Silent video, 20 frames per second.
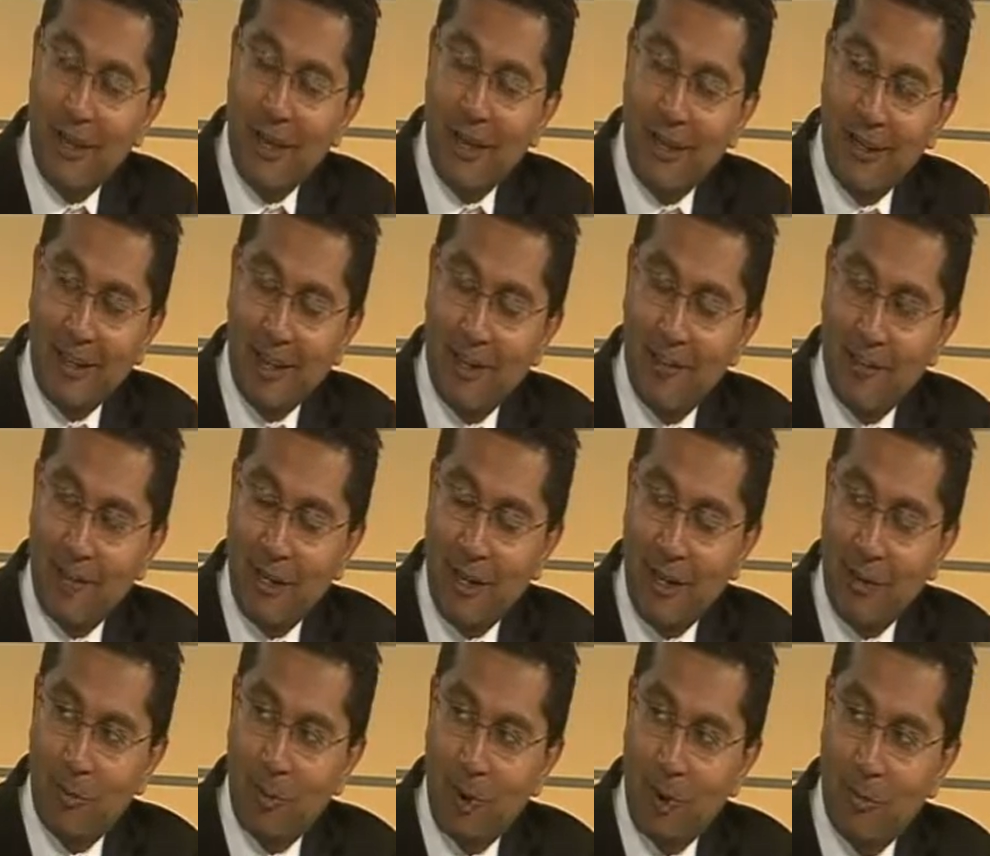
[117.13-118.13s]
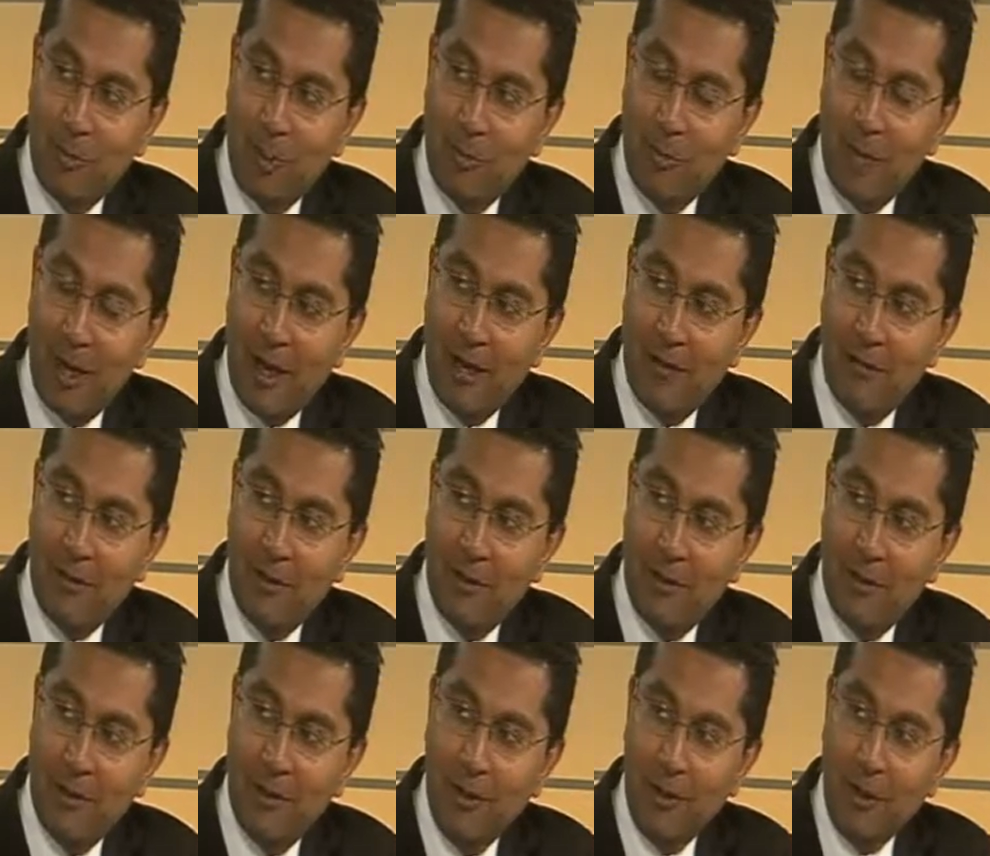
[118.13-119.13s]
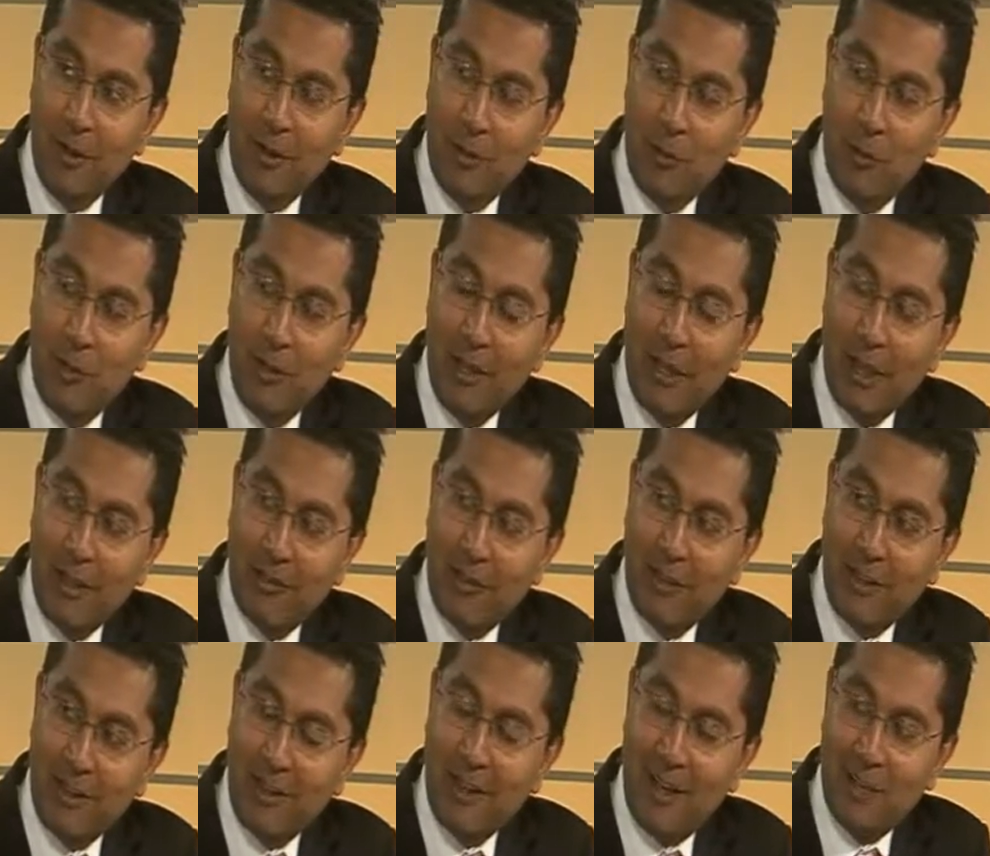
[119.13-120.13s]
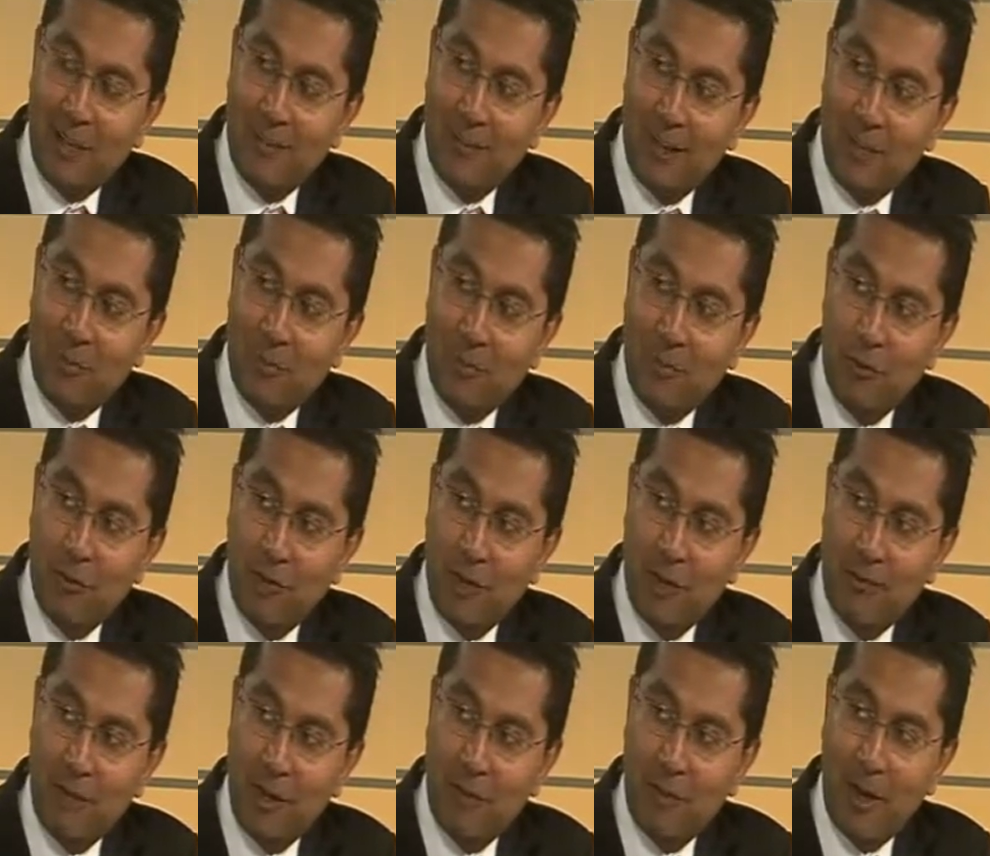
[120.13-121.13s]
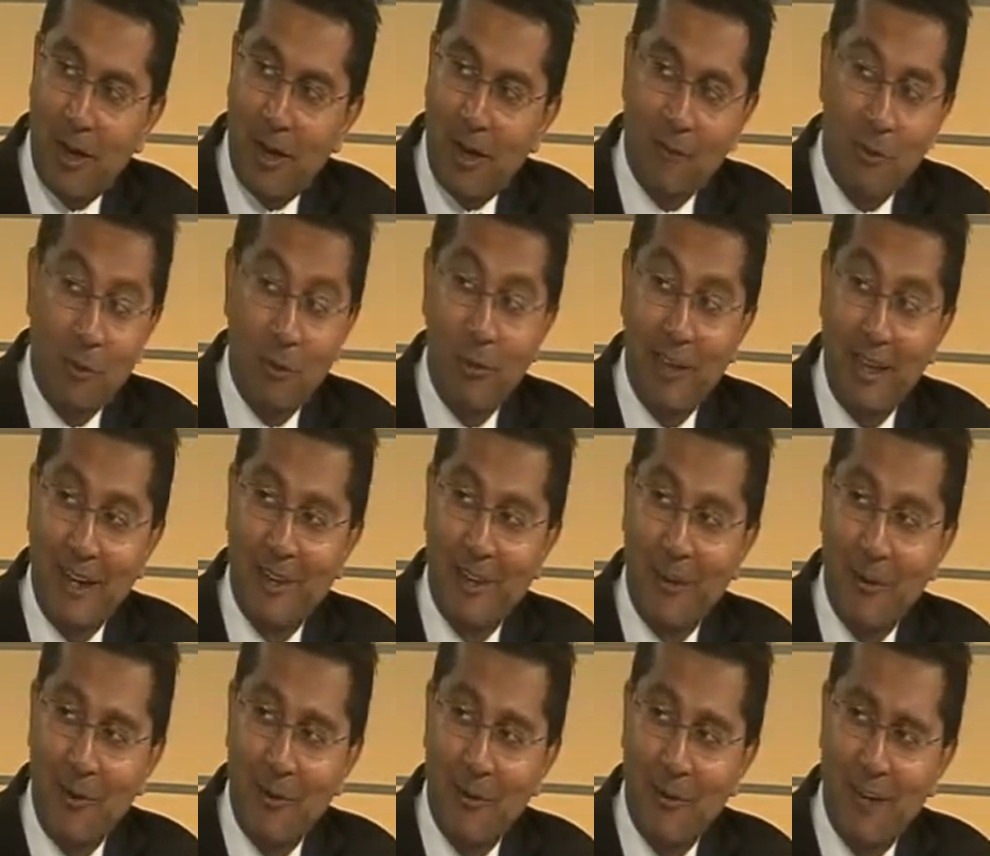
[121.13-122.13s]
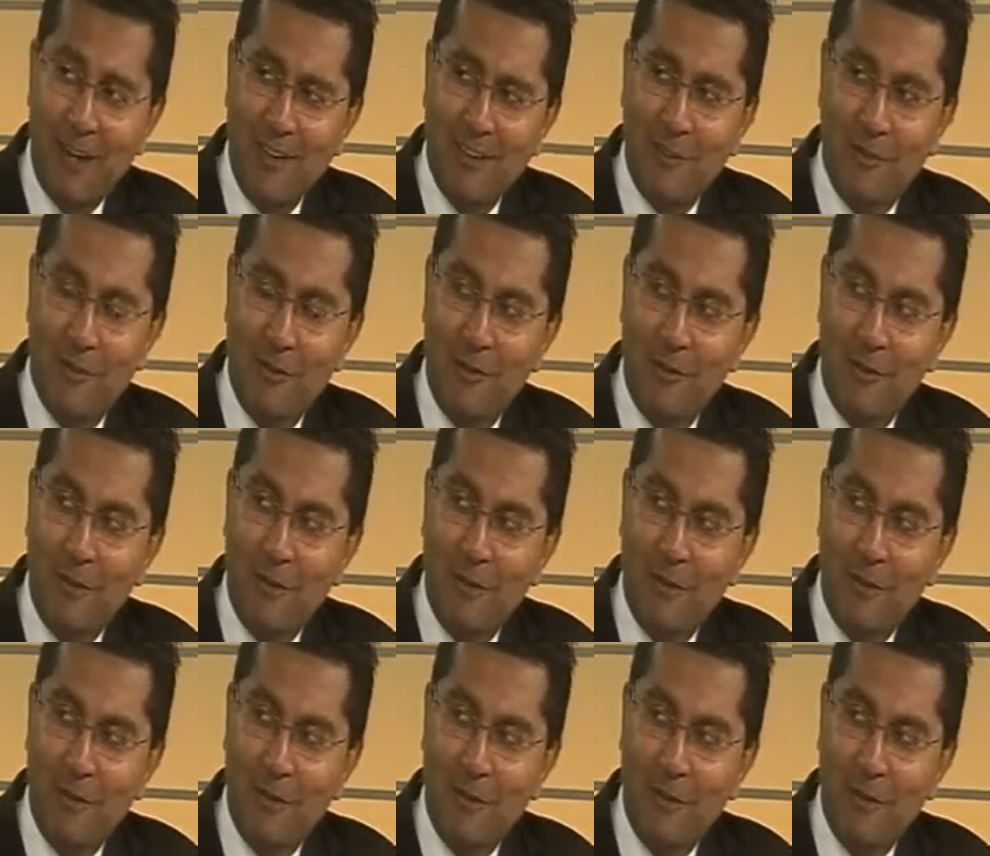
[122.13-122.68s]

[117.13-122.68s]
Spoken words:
engaged in inappropriate behaviour, that we'll actually take steps to address that behaviour with that client or customer. It's